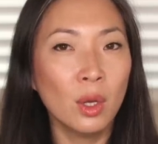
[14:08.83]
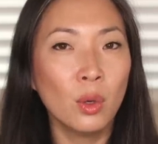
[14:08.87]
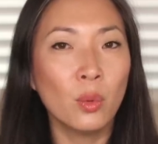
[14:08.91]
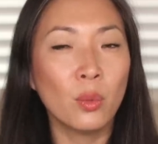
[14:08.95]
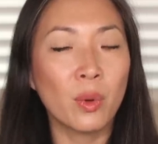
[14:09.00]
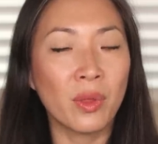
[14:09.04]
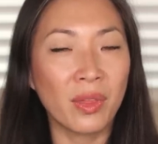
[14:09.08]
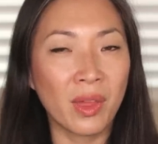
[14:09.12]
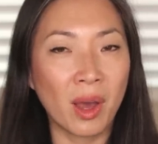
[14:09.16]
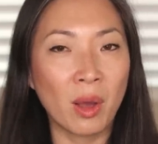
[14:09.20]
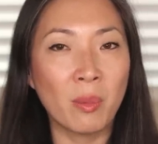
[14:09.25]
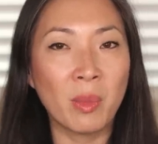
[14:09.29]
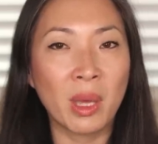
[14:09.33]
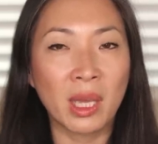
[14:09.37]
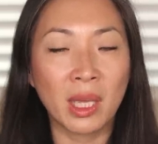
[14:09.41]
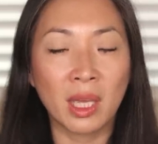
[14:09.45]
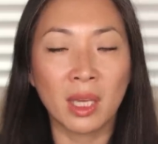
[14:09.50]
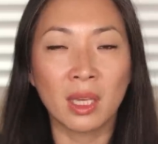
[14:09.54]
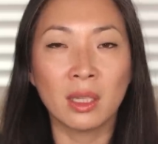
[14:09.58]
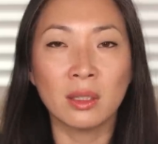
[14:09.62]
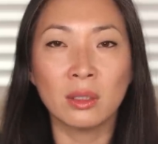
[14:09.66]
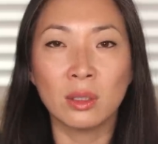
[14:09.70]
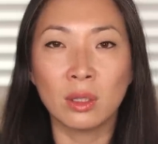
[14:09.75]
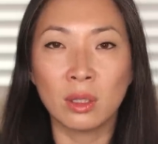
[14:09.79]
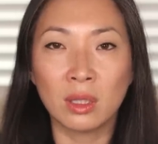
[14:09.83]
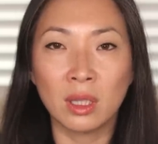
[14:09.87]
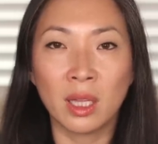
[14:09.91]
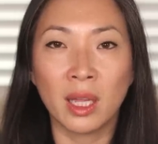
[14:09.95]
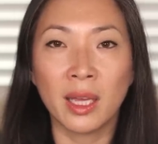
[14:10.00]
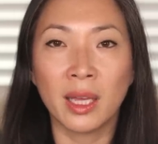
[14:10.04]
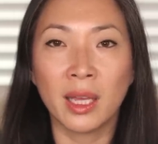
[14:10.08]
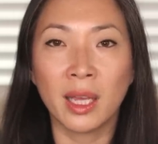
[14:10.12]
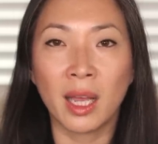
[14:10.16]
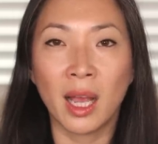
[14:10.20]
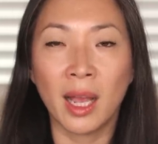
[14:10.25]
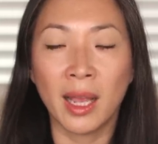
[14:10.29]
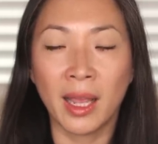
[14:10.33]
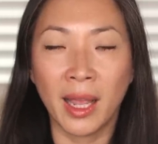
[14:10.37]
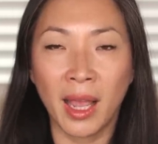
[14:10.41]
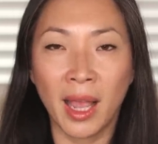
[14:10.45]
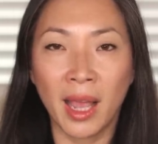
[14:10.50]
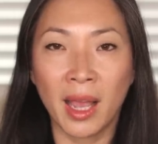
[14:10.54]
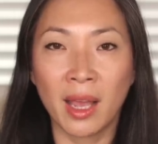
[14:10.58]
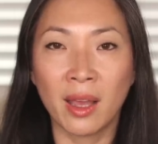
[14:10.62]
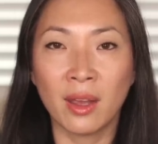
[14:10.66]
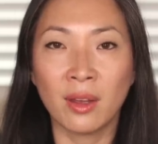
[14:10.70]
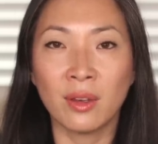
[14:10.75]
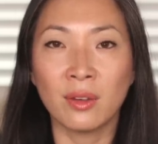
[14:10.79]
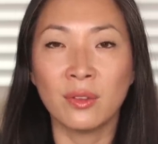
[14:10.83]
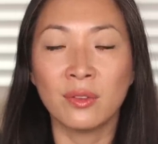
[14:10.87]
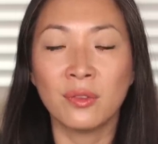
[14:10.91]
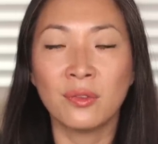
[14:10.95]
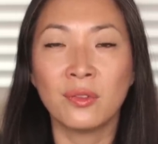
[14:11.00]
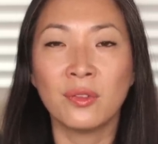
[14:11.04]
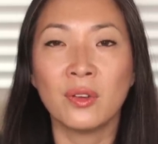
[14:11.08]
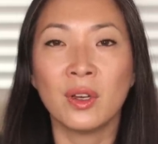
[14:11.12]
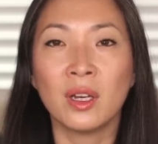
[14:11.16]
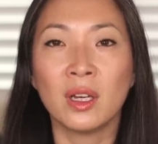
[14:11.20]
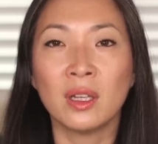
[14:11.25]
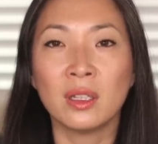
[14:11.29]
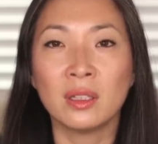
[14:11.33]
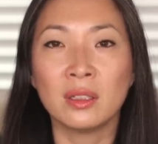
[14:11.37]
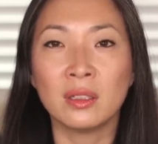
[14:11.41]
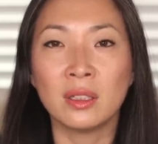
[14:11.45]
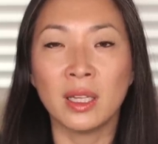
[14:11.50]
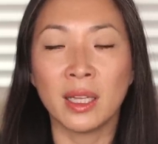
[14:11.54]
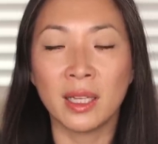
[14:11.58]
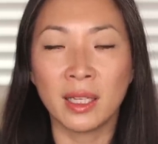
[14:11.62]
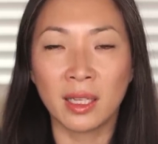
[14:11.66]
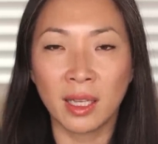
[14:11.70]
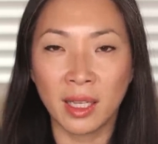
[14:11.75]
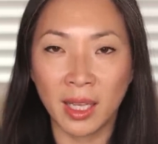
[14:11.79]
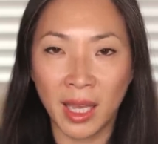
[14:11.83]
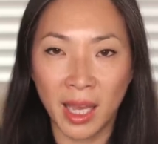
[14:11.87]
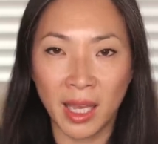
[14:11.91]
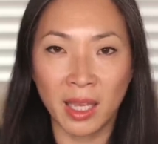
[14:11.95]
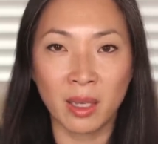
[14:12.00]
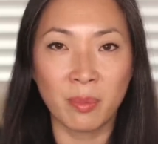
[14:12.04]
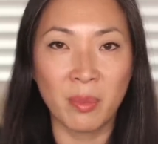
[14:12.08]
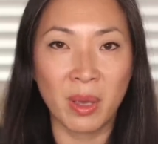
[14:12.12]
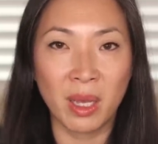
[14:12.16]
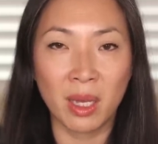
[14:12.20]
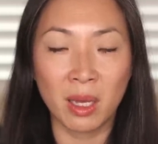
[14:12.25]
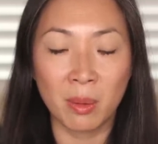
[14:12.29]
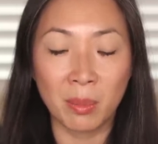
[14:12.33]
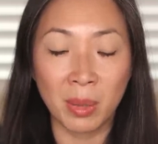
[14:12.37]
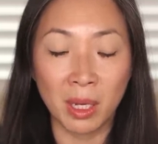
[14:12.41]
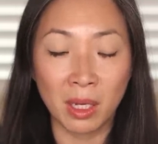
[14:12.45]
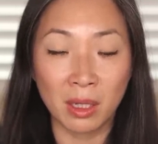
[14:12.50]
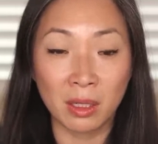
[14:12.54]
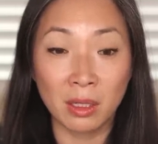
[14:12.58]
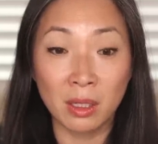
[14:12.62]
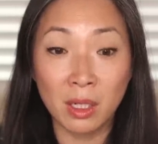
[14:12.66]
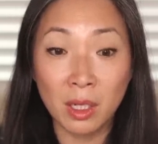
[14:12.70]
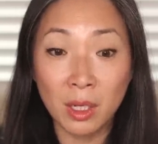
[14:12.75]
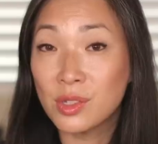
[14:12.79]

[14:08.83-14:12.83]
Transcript: without making it look like I have like cake makeup on.